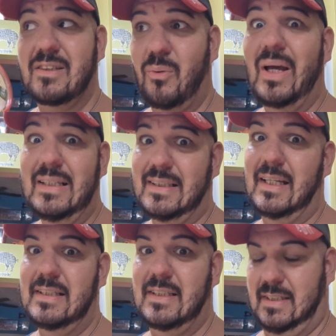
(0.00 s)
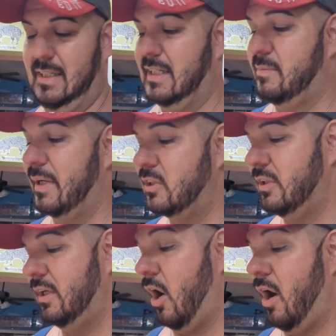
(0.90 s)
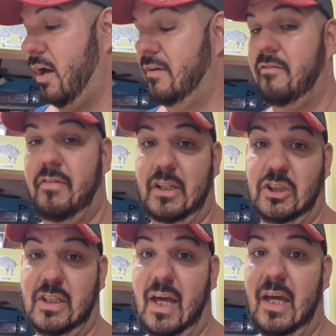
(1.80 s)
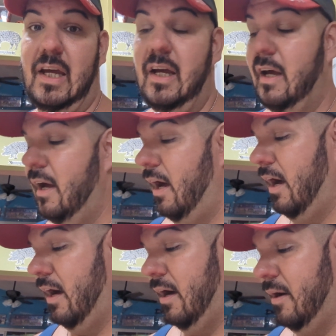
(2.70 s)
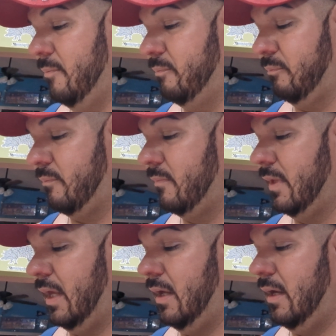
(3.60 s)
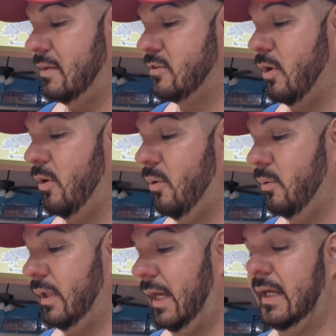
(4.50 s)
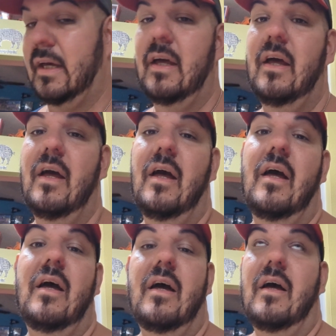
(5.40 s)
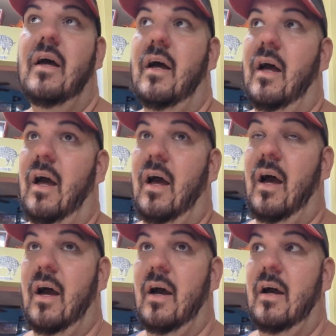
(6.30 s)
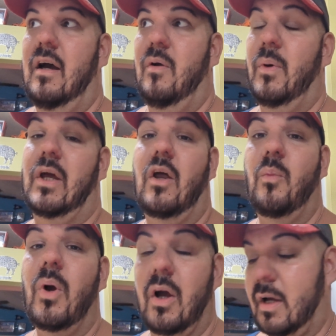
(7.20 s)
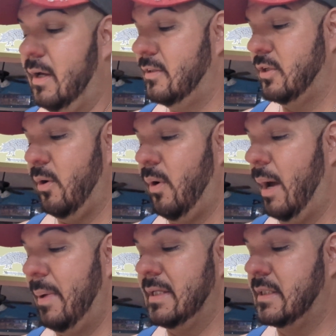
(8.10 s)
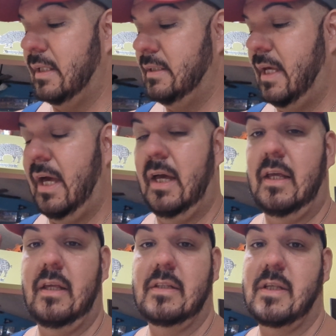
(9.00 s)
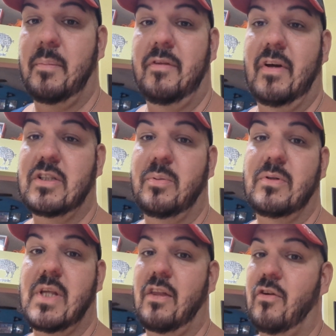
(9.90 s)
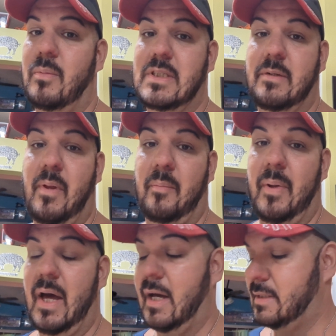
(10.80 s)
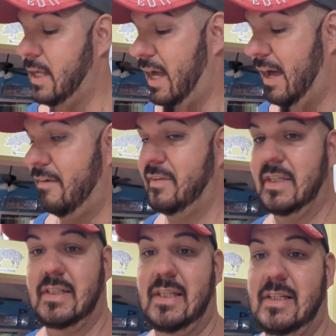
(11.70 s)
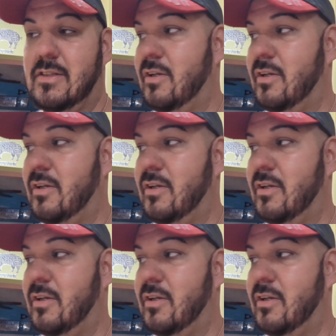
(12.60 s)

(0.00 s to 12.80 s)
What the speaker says: quite tasty, especially on Veggie Day. Um, so like when I go to work. So I basically take some of the vegetables, I throw them in Ziploc bags. I have these